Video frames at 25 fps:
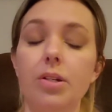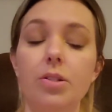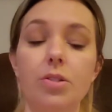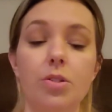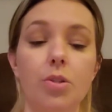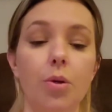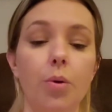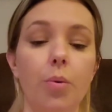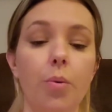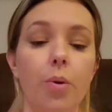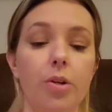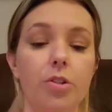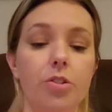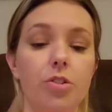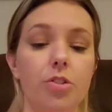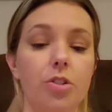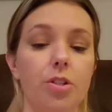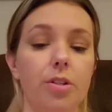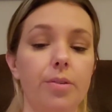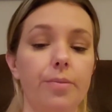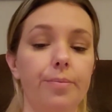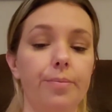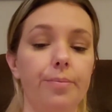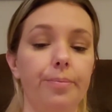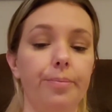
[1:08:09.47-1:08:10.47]
is the
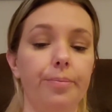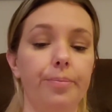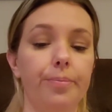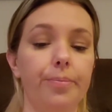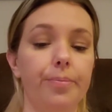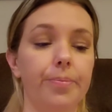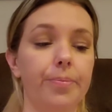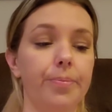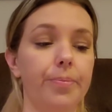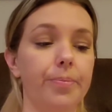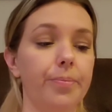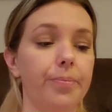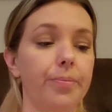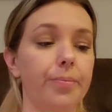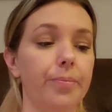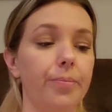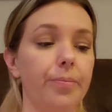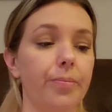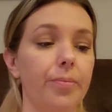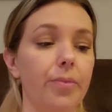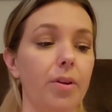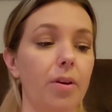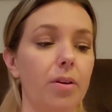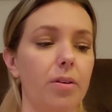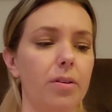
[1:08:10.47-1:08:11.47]
question.
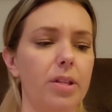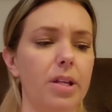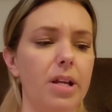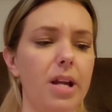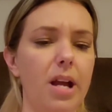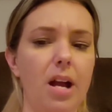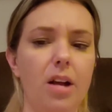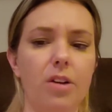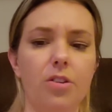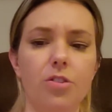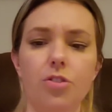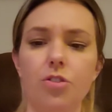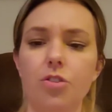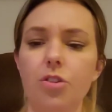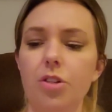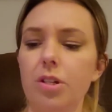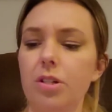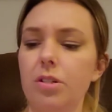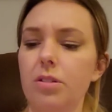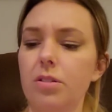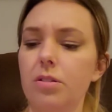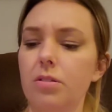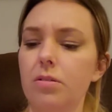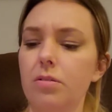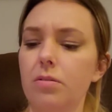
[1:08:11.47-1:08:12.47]
Are they
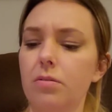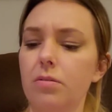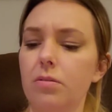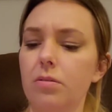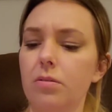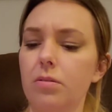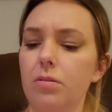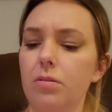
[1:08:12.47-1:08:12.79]
ashtrays?